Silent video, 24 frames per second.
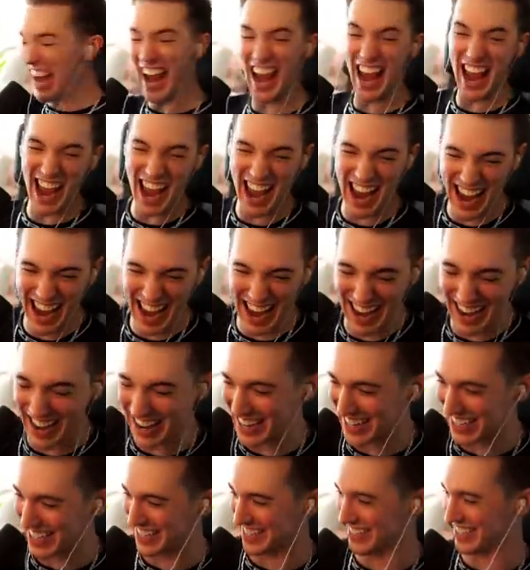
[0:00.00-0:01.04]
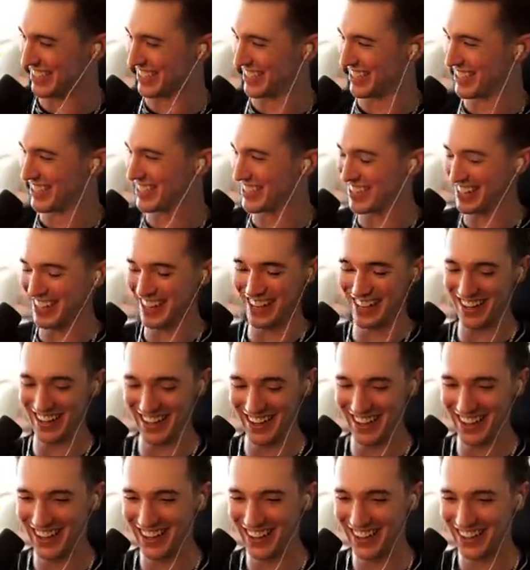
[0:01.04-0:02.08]
Jeez!
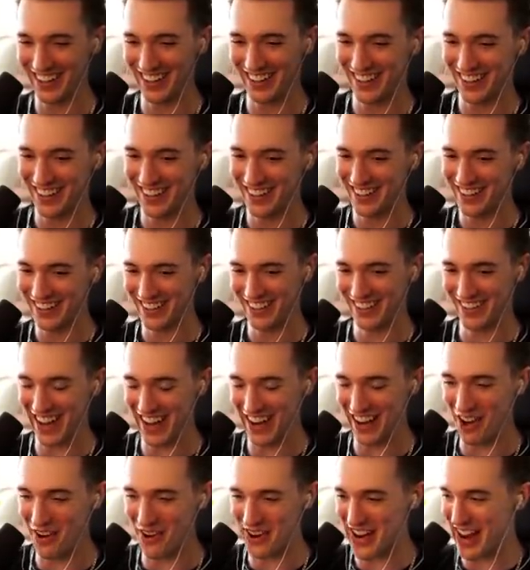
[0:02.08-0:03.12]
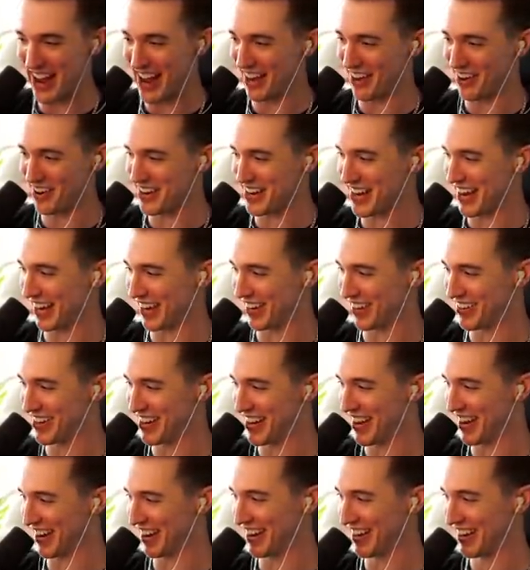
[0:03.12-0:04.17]
Okay, lower deck, lower deck,
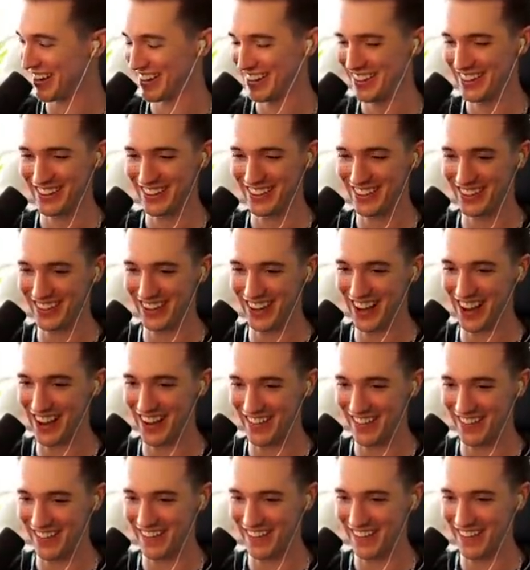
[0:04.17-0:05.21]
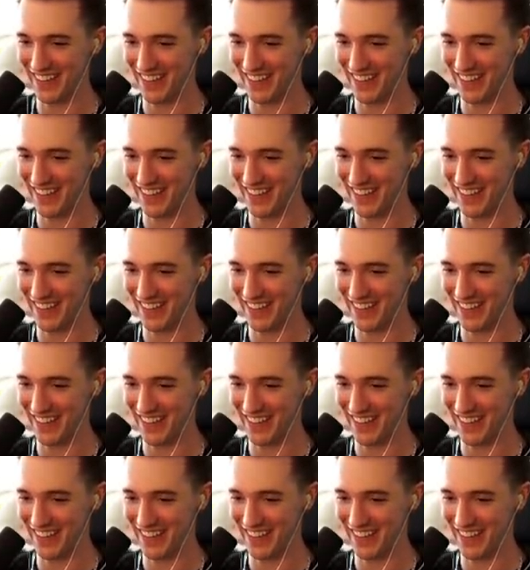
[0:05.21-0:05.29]
lower deck. Okay.